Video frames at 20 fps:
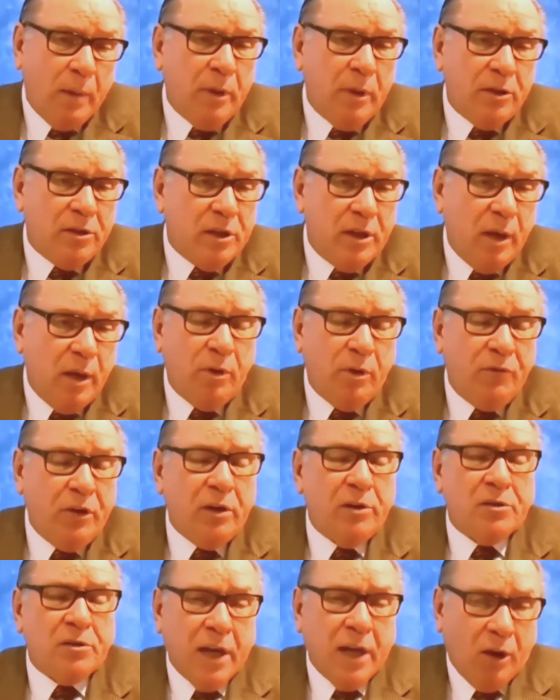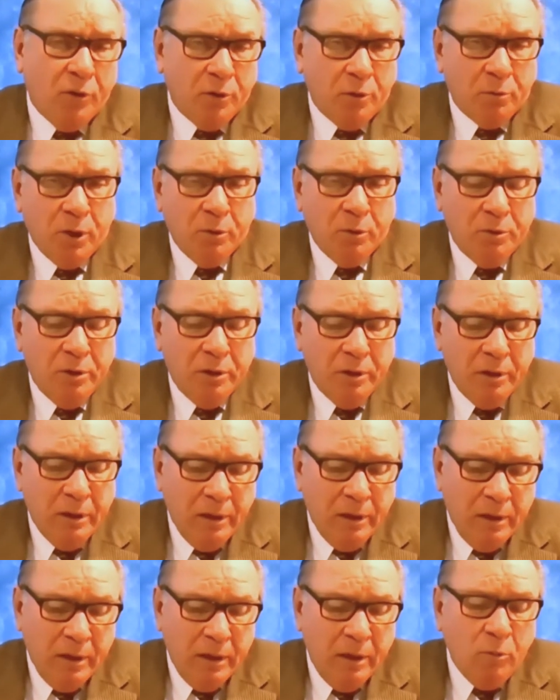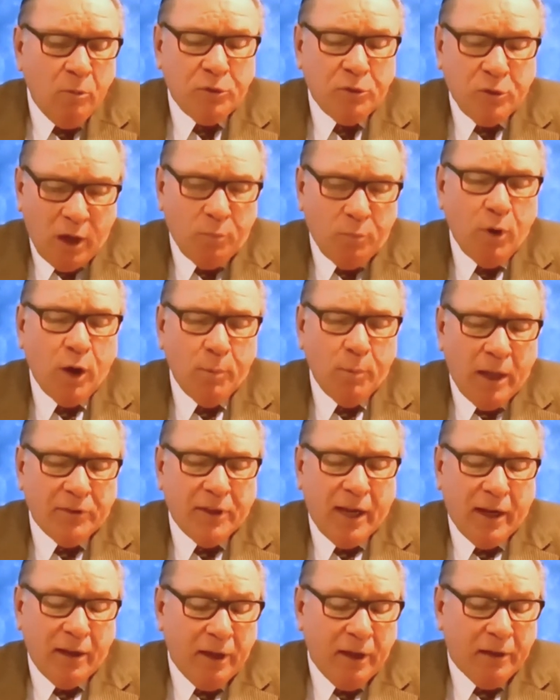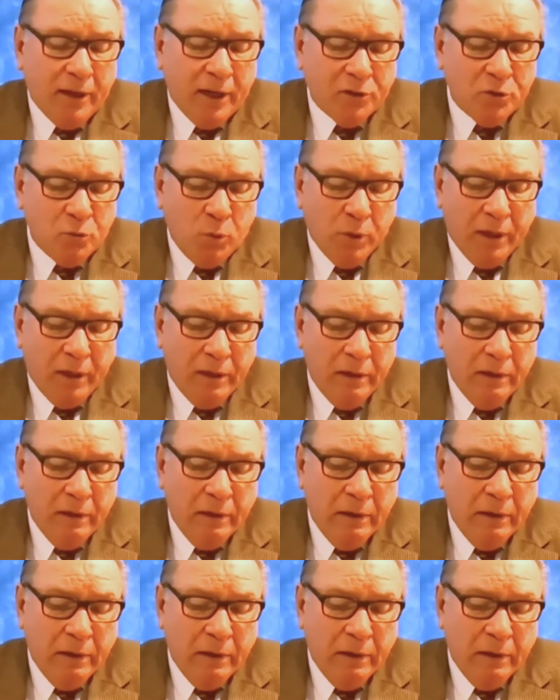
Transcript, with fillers: Maybe it's a number of years down the road. We'll talk more about that, I think, next week